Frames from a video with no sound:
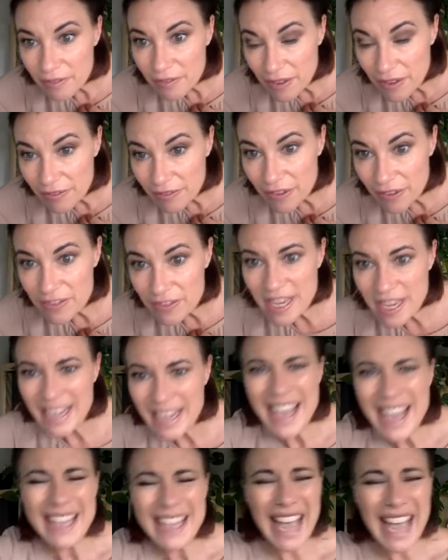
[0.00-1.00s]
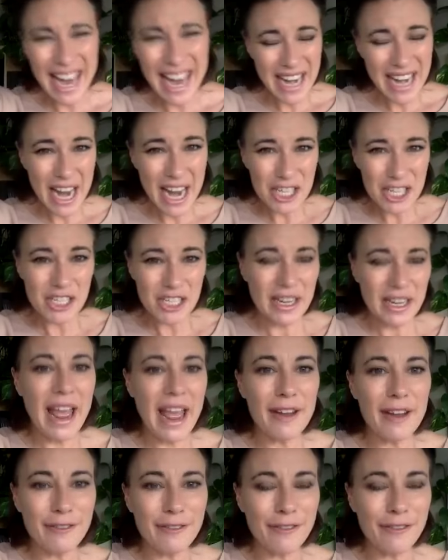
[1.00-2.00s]
15. Kate Ashton
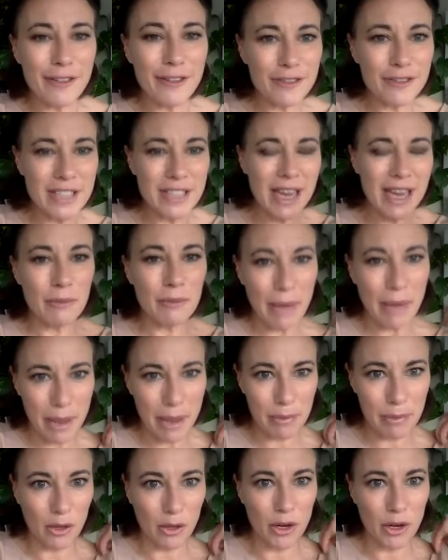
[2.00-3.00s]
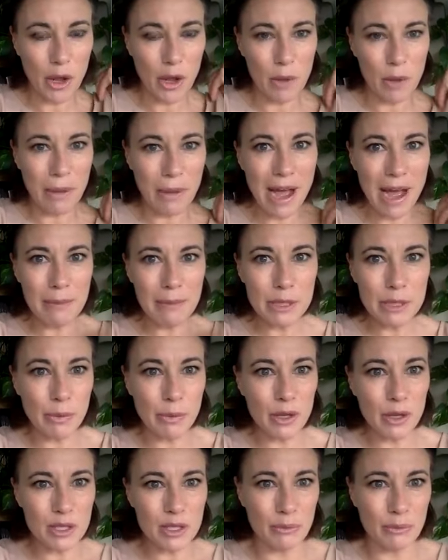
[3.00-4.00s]
had 15 people on her Parma's
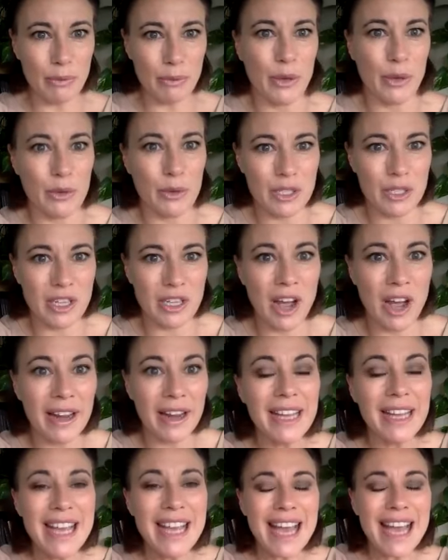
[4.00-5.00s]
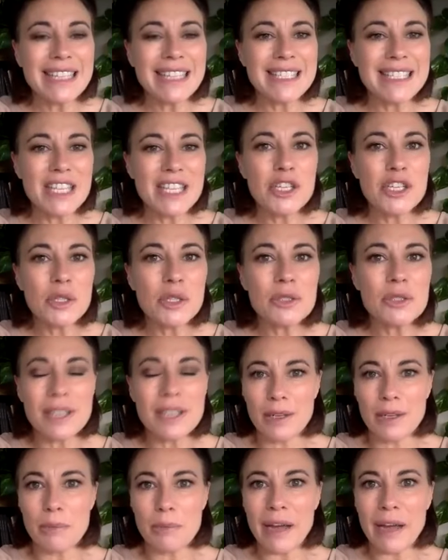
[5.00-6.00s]
Pots and Pearls night, a digital
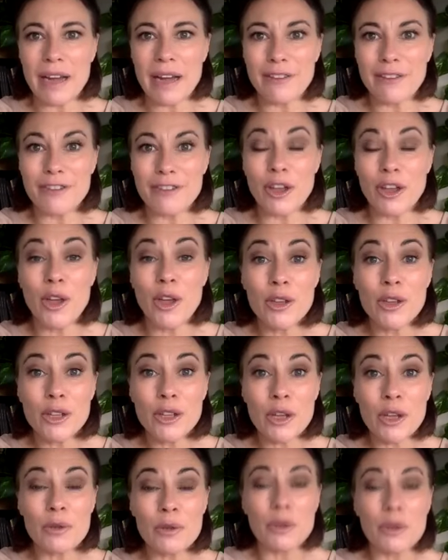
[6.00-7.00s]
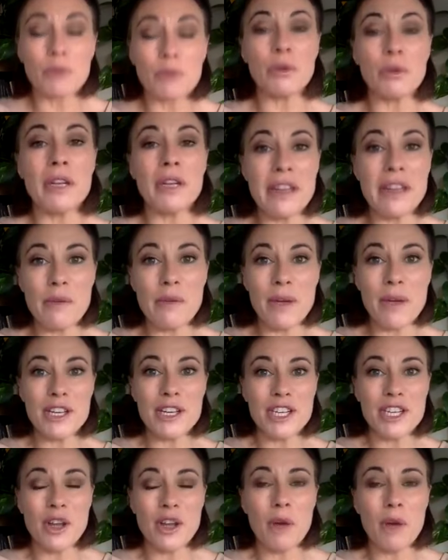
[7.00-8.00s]
dinner party for her local community where
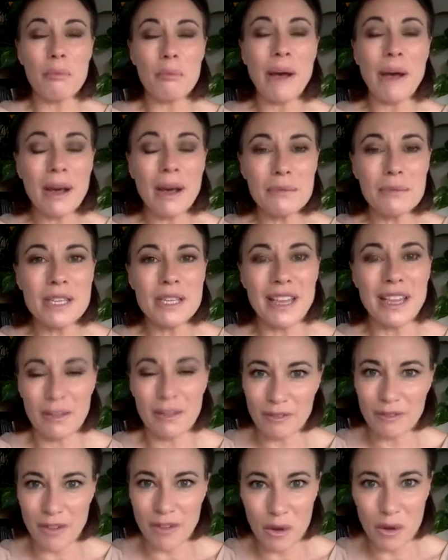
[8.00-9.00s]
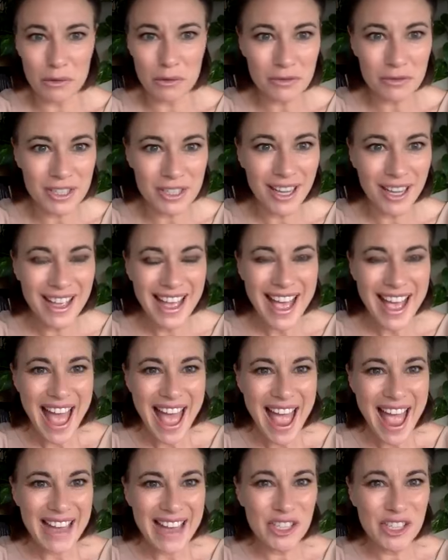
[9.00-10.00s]
she got pubs involved.
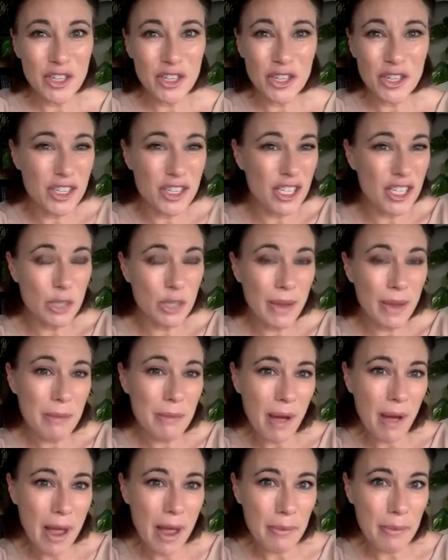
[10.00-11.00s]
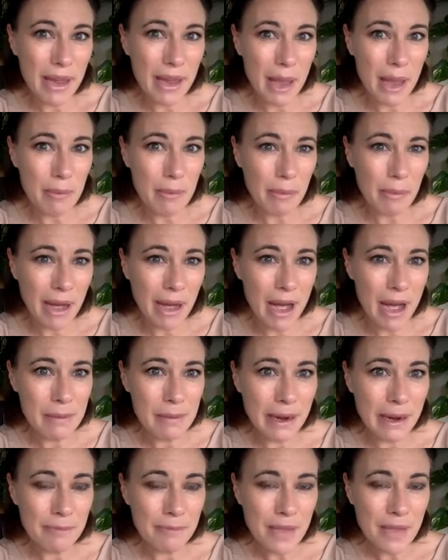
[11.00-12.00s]
And you could just swing by, pick up a
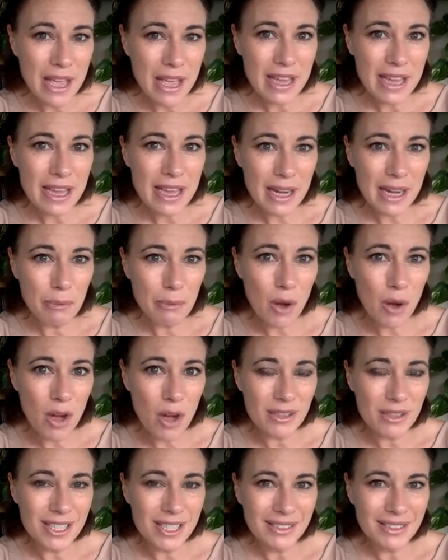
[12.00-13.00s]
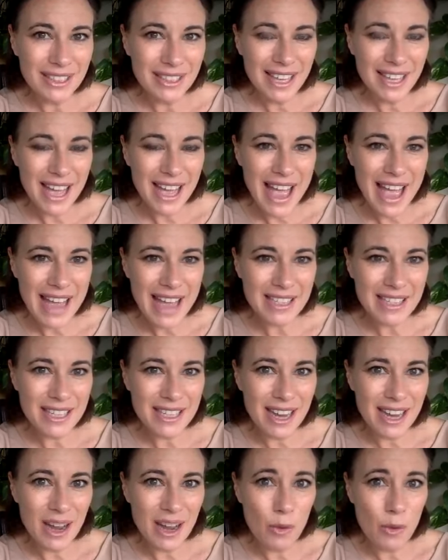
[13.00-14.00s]
Parma, get a pot, and
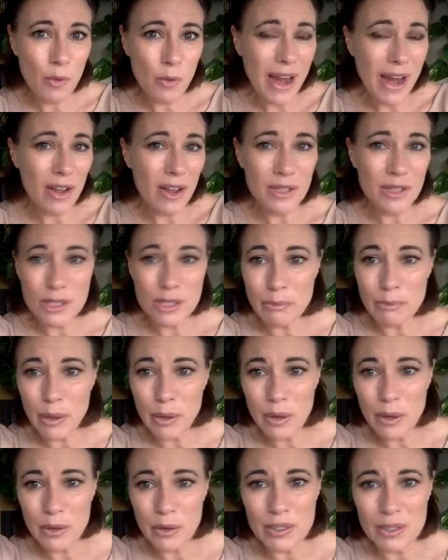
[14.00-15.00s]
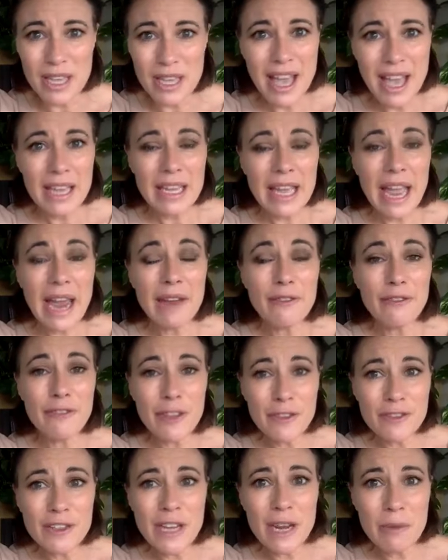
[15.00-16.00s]
uh, whack on some pearls. Kate,
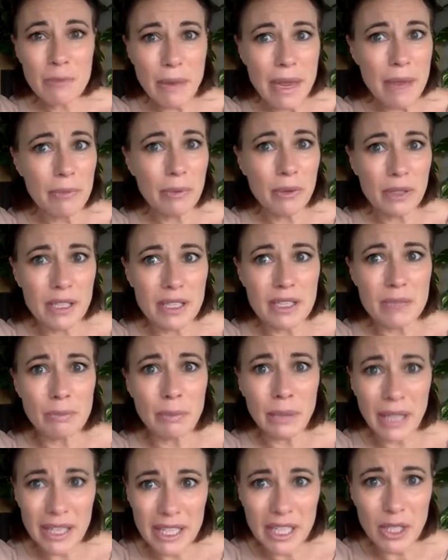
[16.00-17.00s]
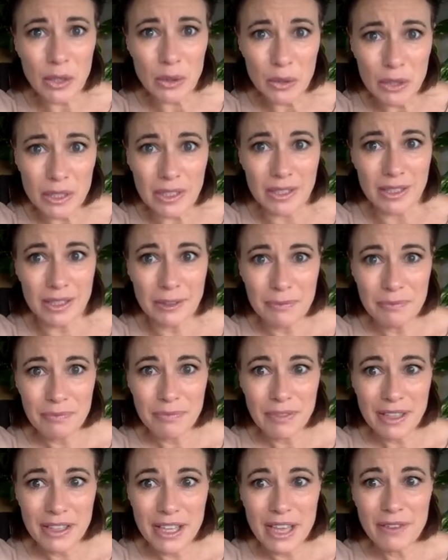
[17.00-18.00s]
15 people is bloody good.
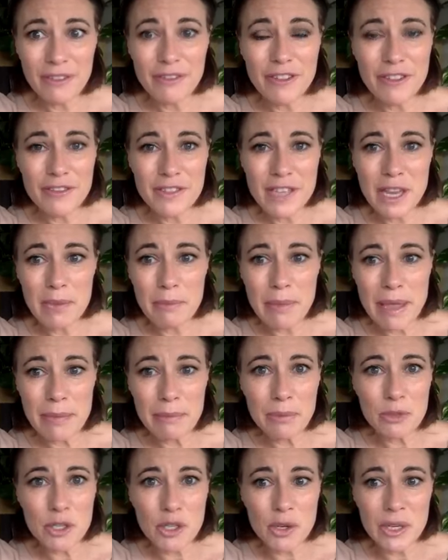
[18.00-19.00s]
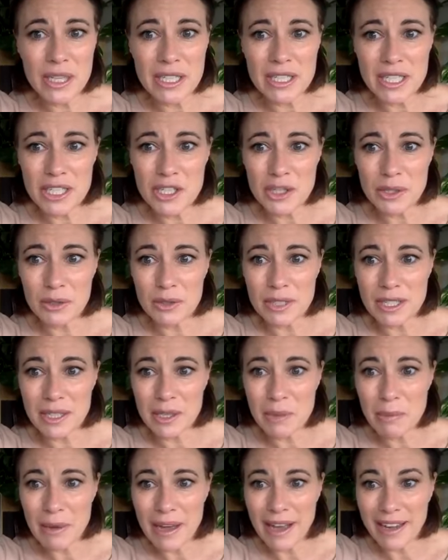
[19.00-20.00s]
You had 15 people join a digital
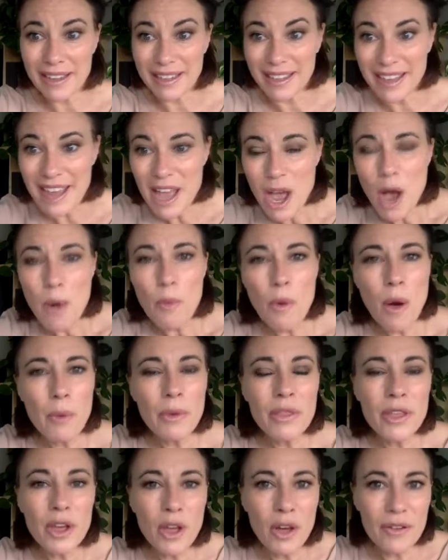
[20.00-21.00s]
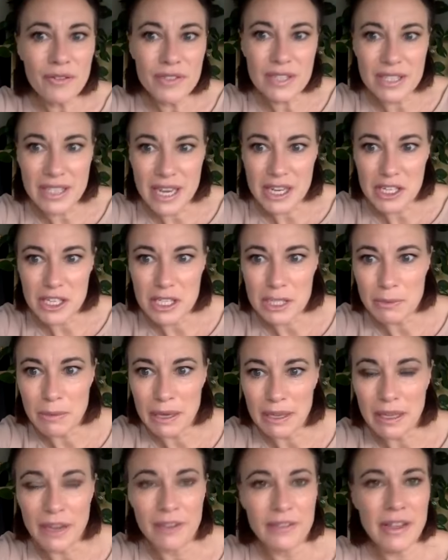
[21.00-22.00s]
dinner party. What were the conversations,
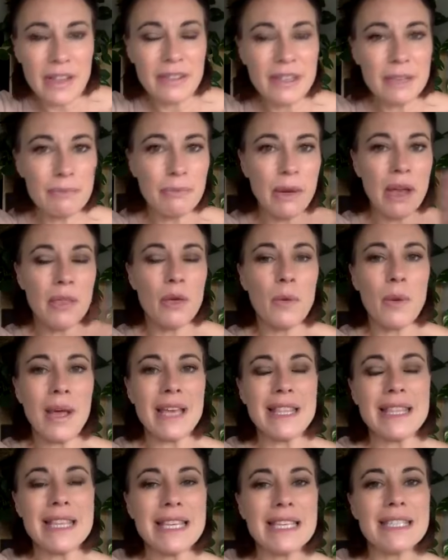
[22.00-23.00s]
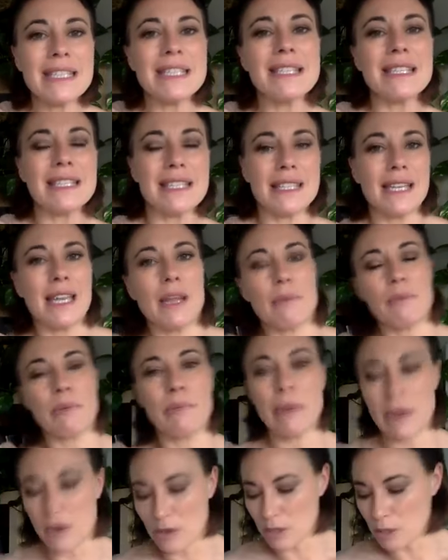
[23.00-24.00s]
my love? And th- by the way, this is a tip
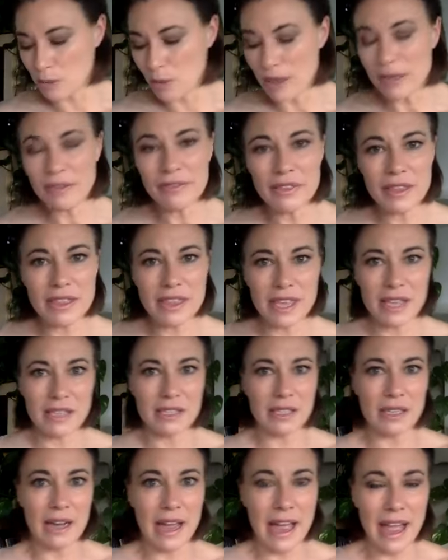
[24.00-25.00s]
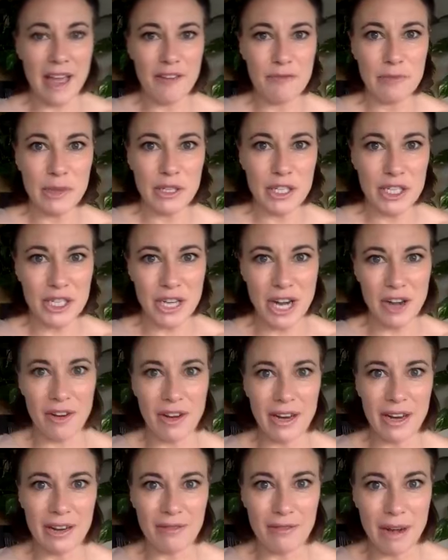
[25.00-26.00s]
because one of the things that I have been
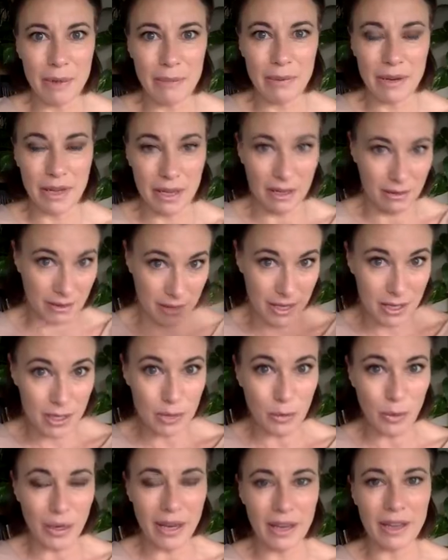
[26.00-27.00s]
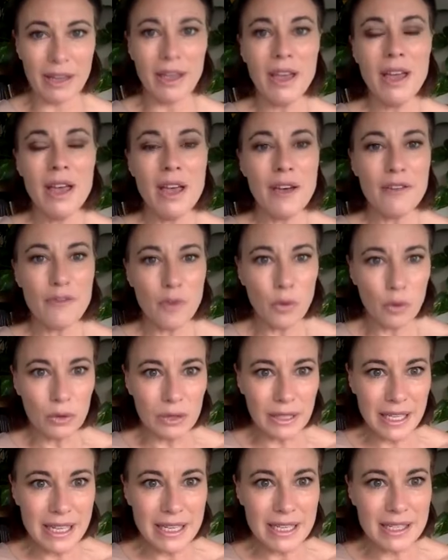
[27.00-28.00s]
sharing in, rep- in this week for
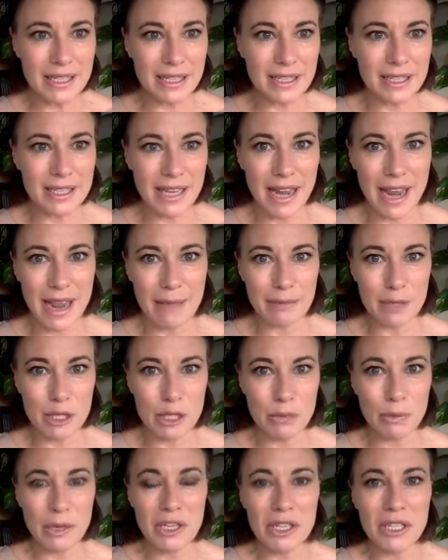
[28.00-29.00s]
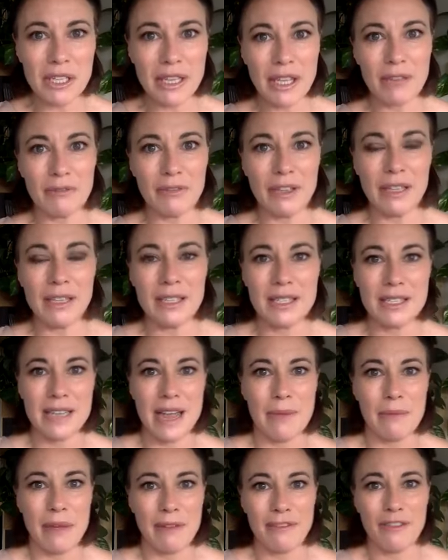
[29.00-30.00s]
leaders and teams, especially in real
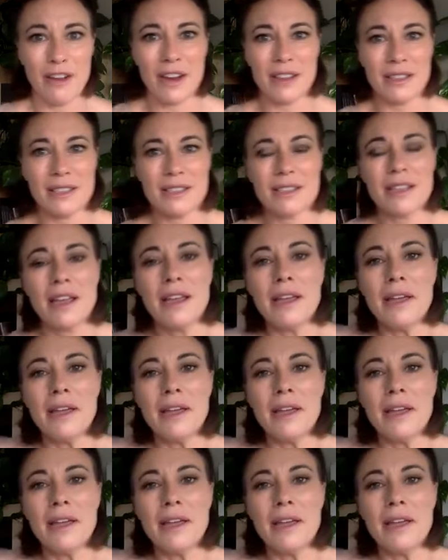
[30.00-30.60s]
estate, my friends,